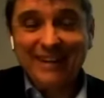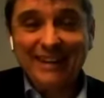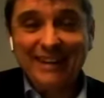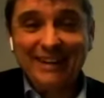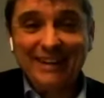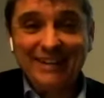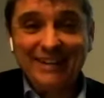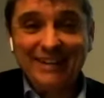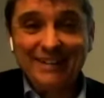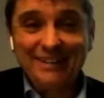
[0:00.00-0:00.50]

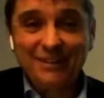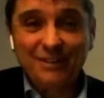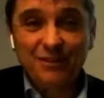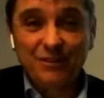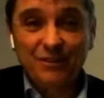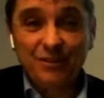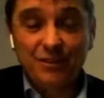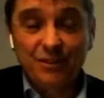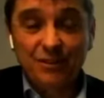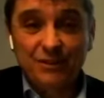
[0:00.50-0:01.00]
And,
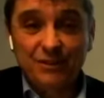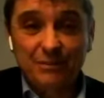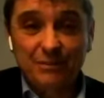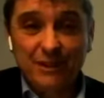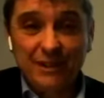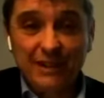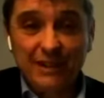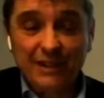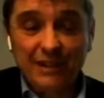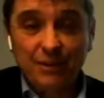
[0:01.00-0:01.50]
you know,
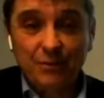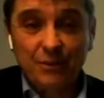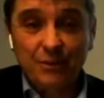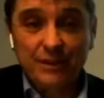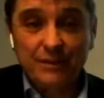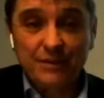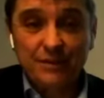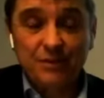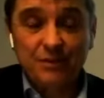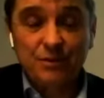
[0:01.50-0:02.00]
ultimately our
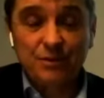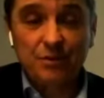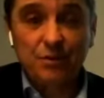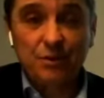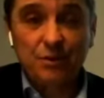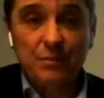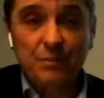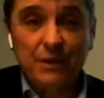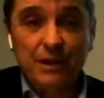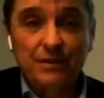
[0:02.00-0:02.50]
exit
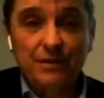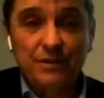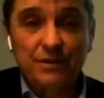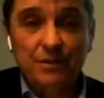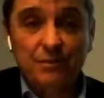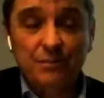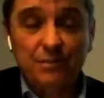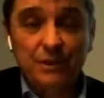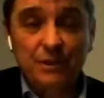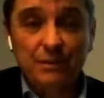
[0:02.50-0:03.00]
through our parts
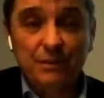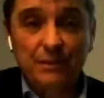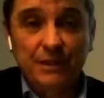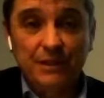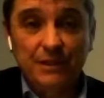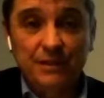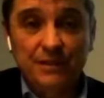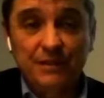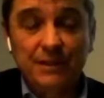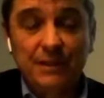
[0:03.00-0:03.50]
company
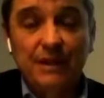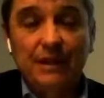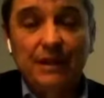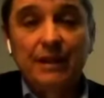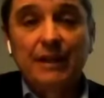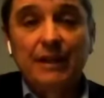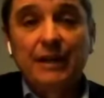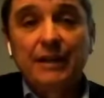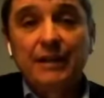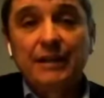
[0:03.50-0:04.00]
means
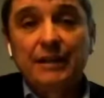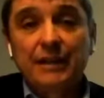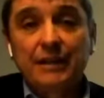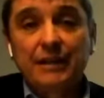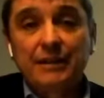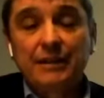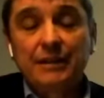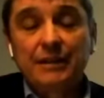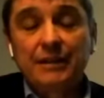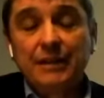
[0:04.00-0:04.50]

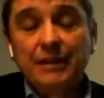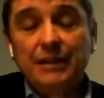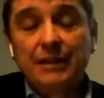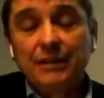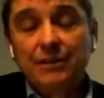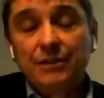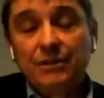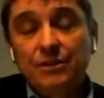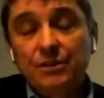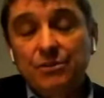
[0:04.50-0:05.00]
that
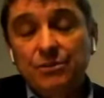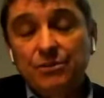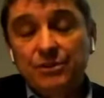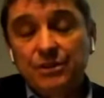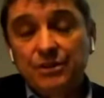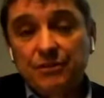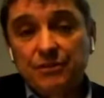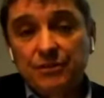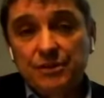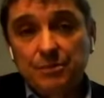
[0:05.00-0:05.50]
the
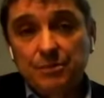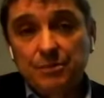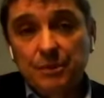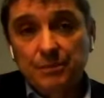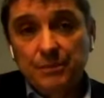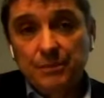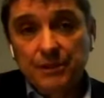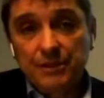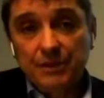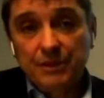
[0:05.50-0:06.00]
used
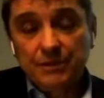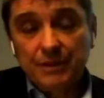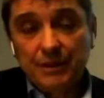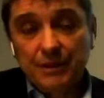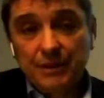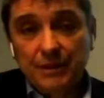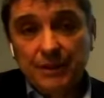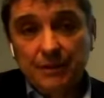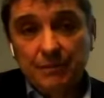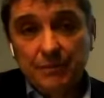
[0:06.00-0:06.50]
serviceable
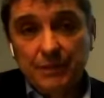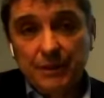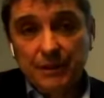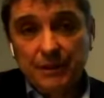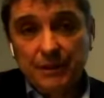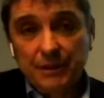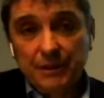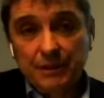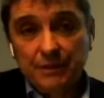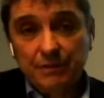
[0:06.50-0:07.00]
material can
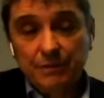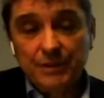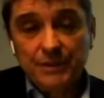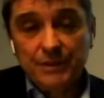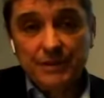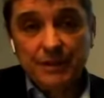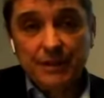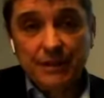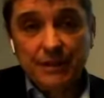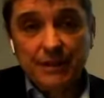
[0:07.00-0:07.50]
be
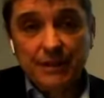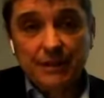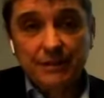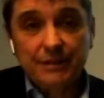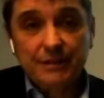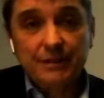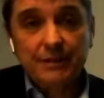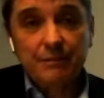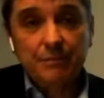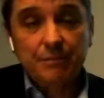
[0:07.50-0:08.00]
recycled